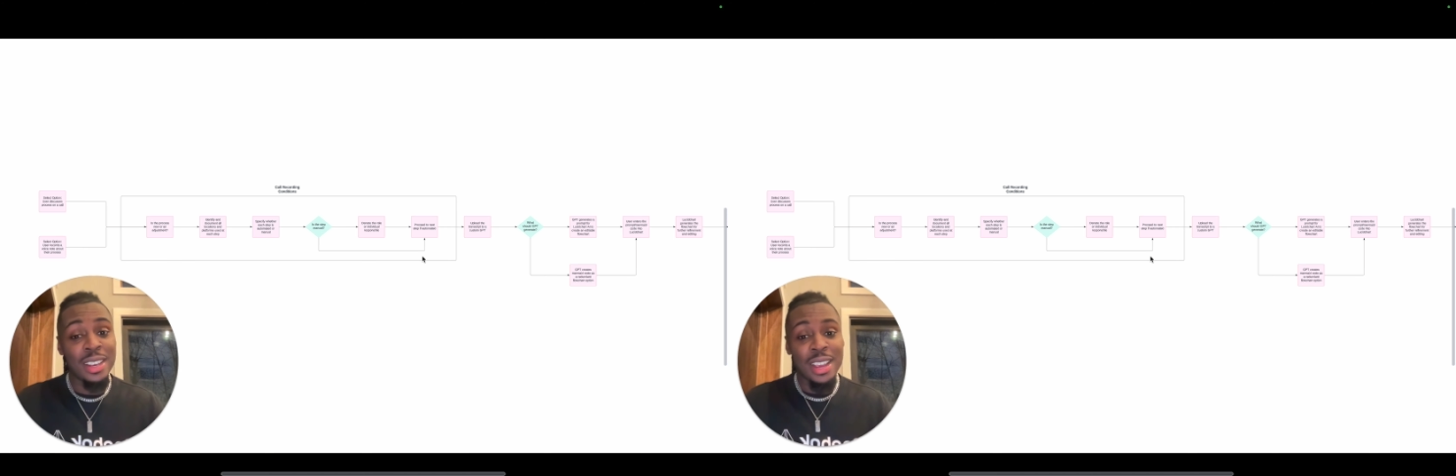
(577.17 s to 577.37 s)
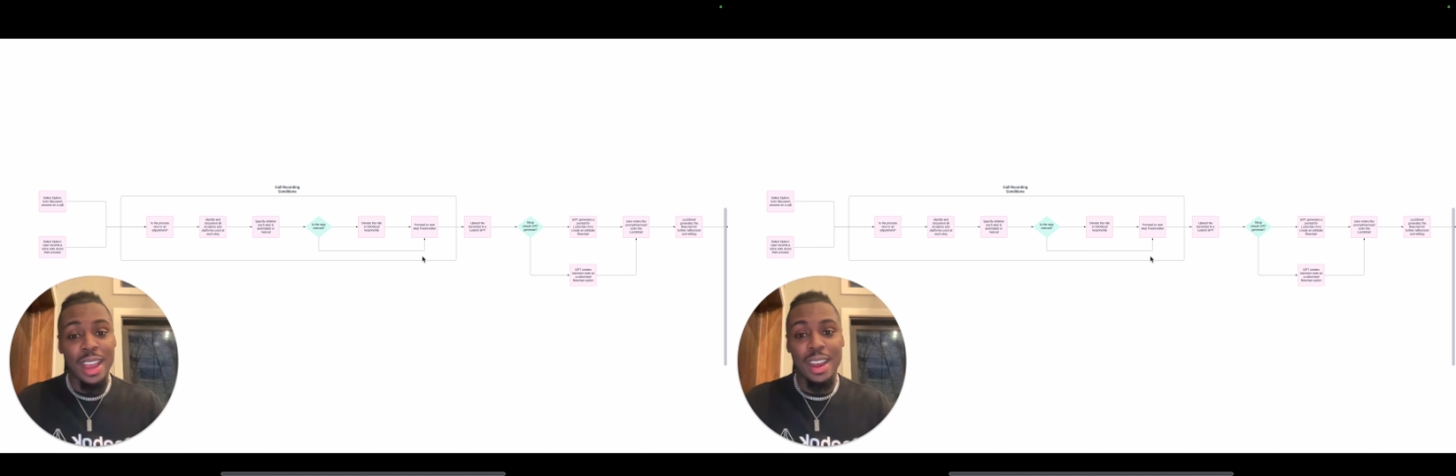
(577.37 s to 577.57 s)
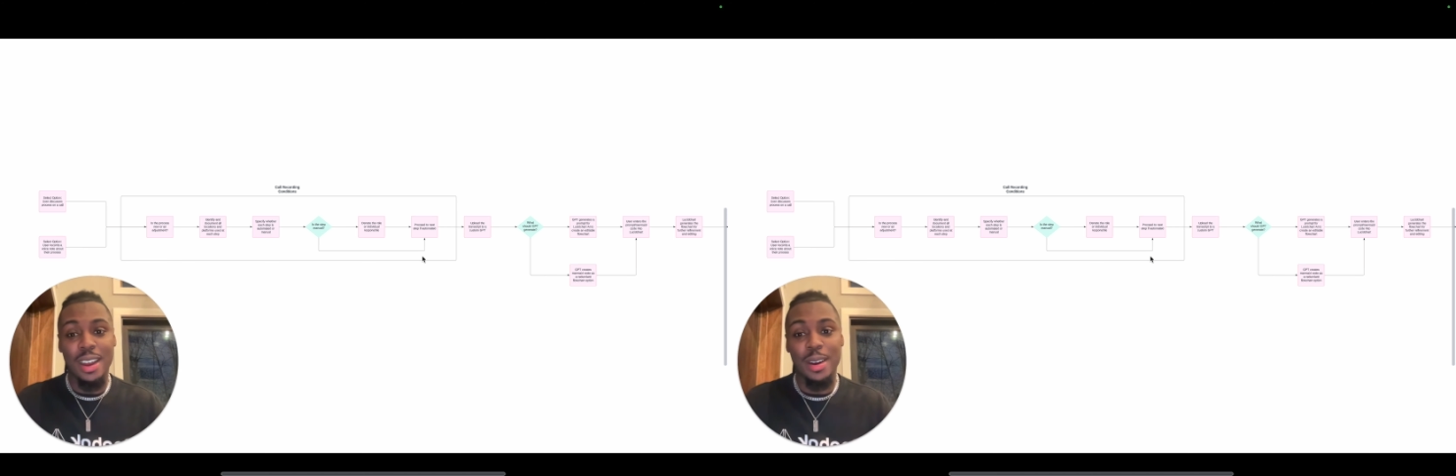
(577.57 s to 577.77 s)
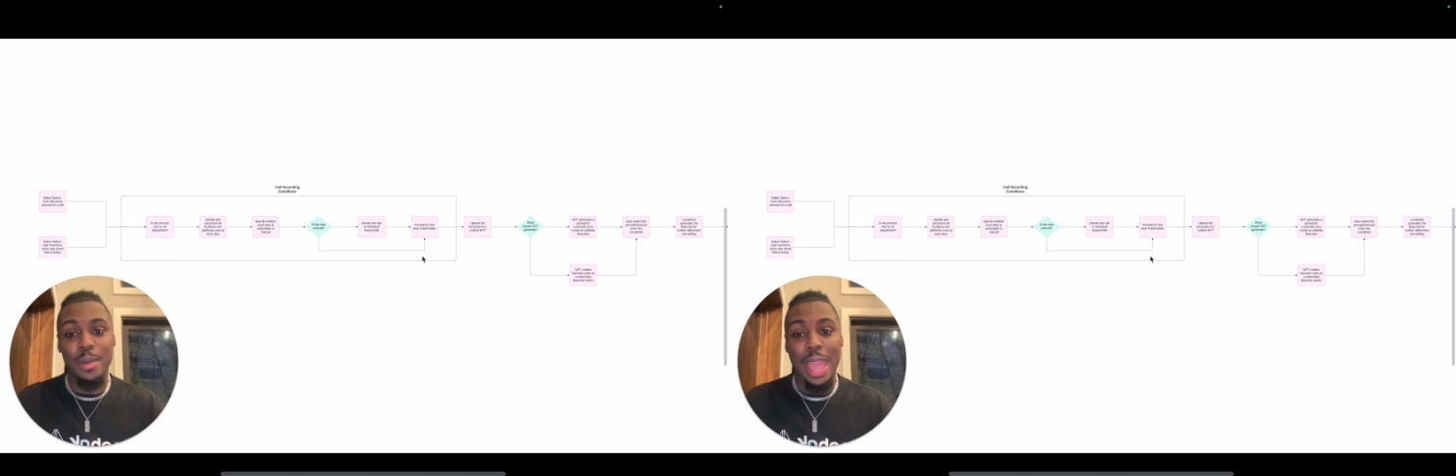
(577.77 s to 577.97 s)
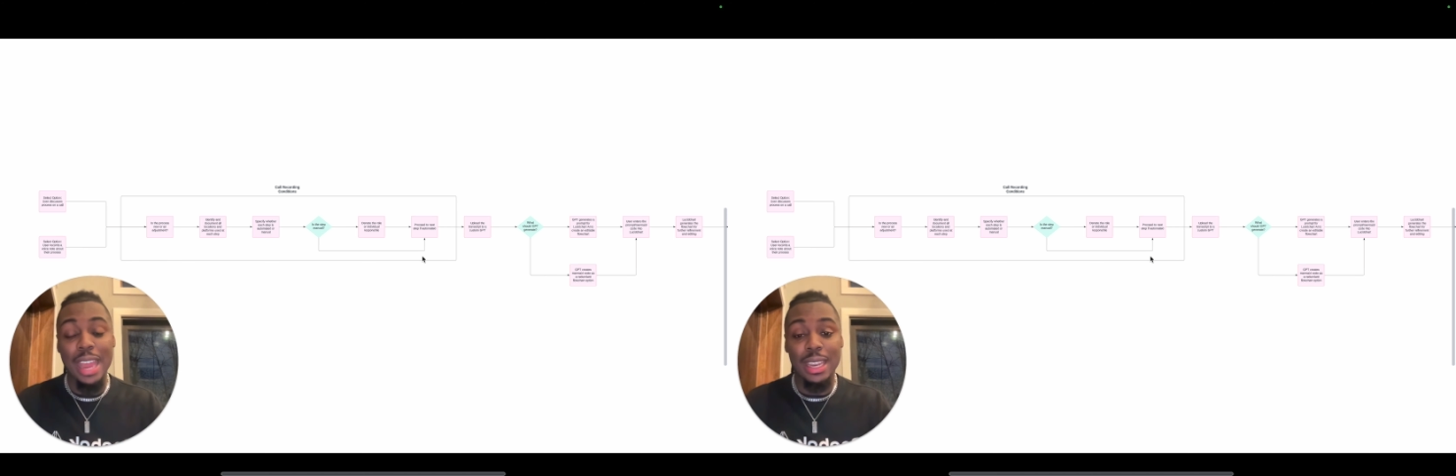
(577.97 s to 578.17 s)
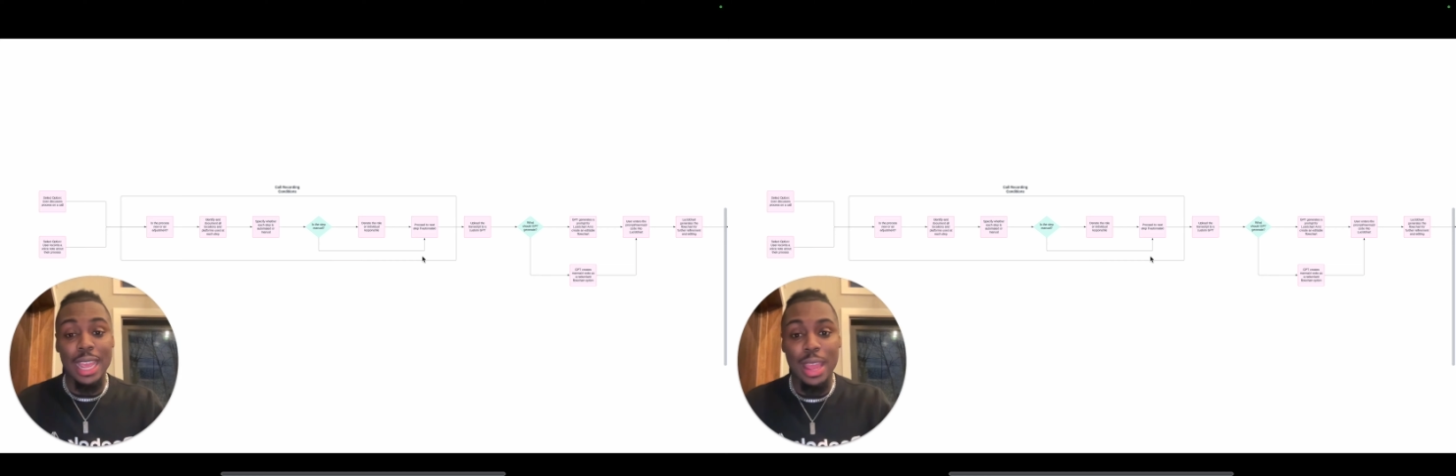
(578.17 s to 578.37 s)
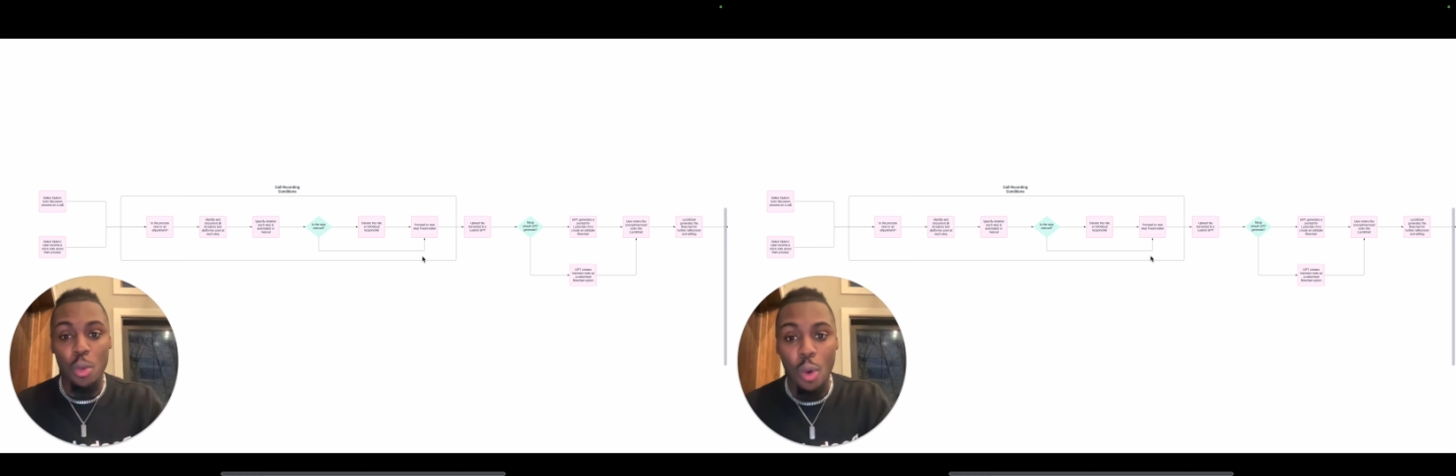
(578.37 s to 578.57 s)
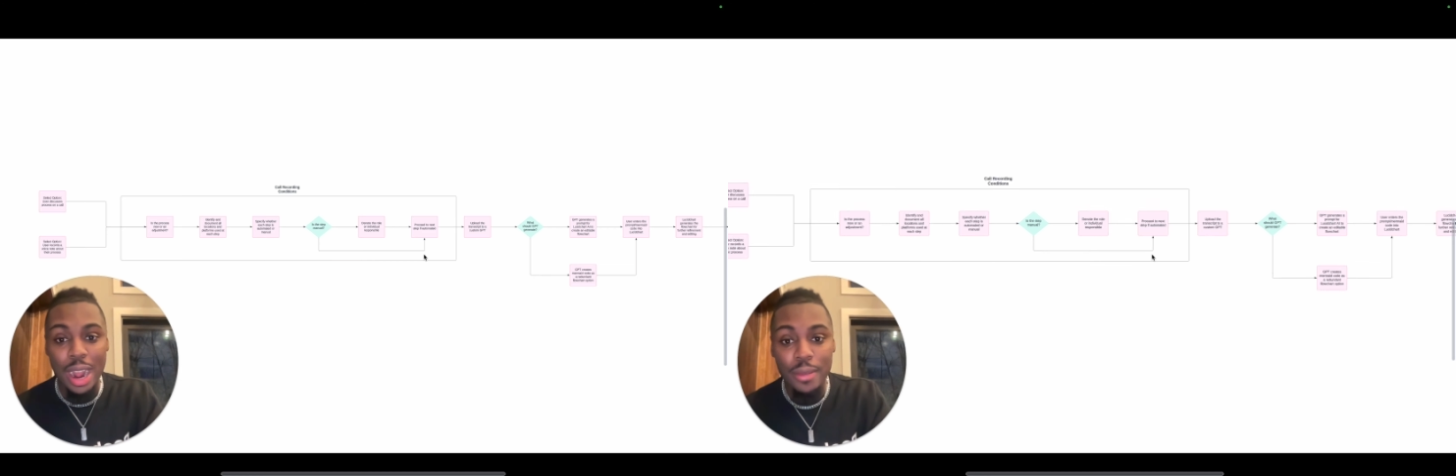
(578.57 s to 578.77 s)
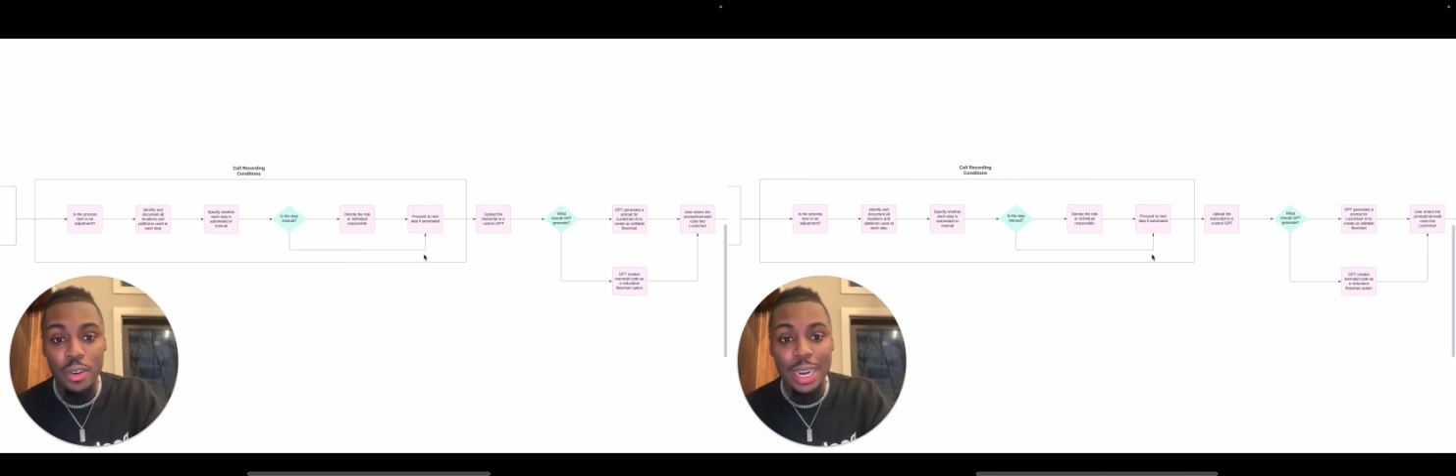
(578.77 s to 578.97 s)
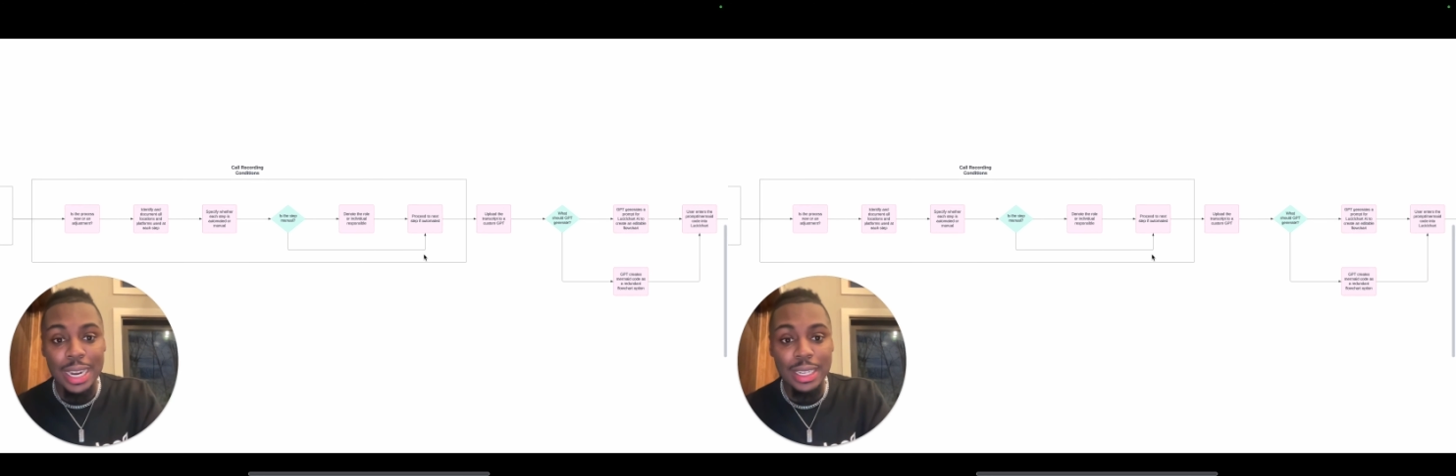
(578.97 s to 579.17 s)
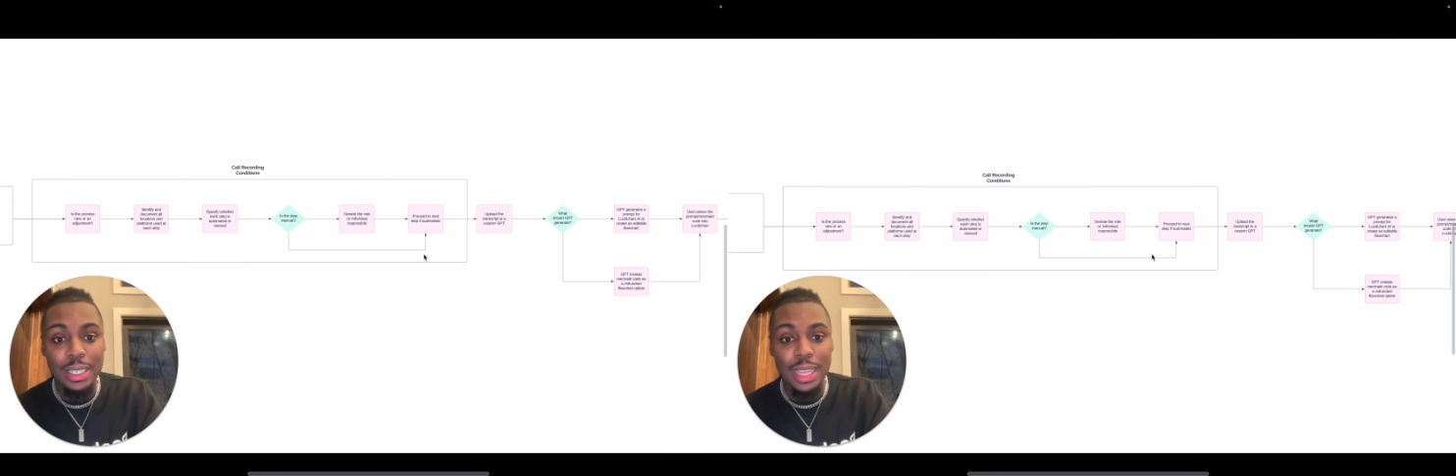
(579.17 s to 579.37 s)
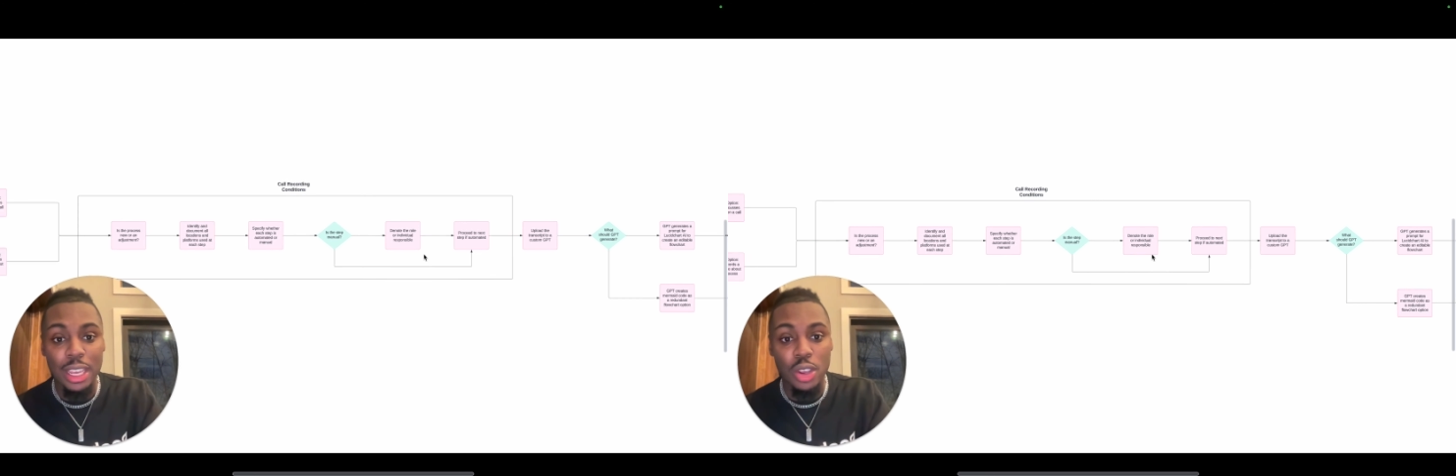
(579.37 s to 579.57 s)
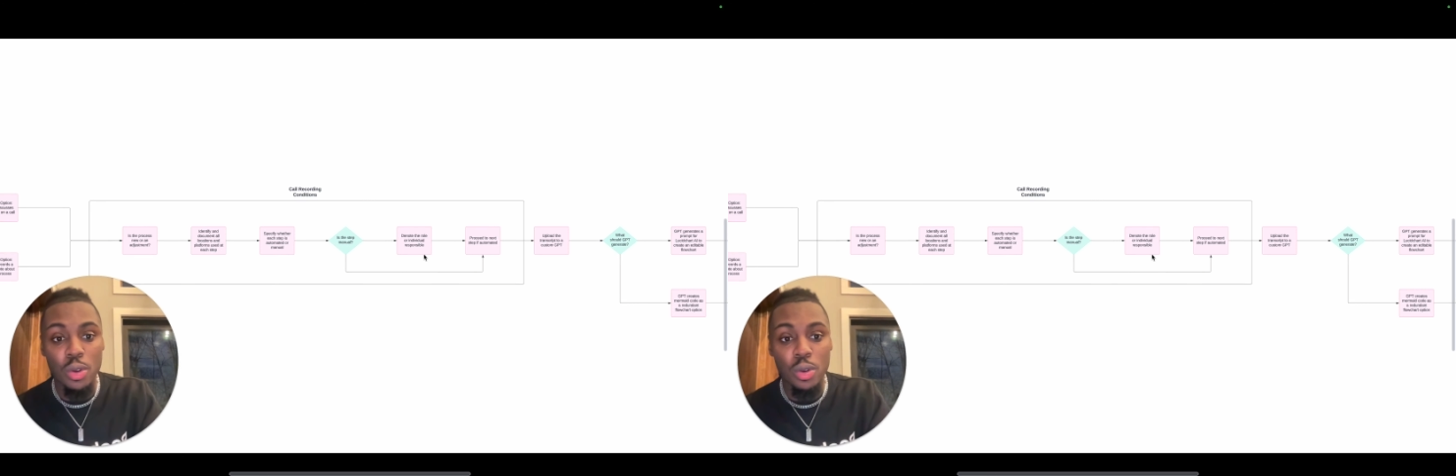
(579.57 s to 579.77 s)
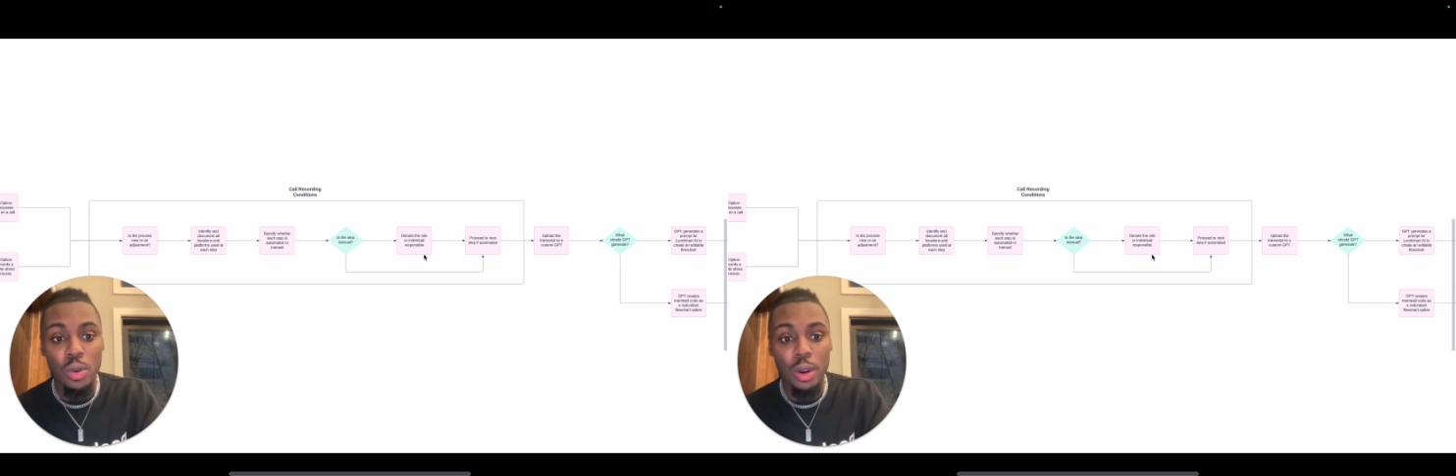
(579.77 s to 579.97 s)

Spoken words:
And whatever it is that you